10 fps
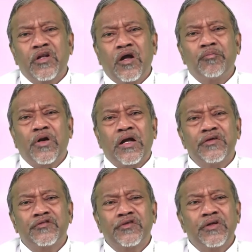an
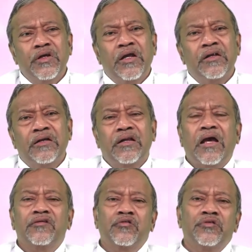uprising and
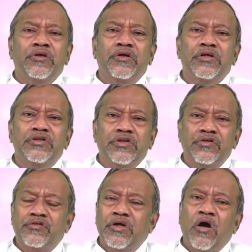attacks on the
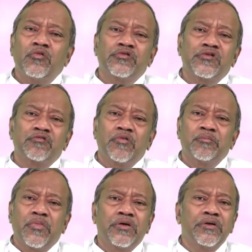Christians. The houses were
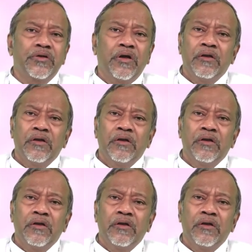burnt,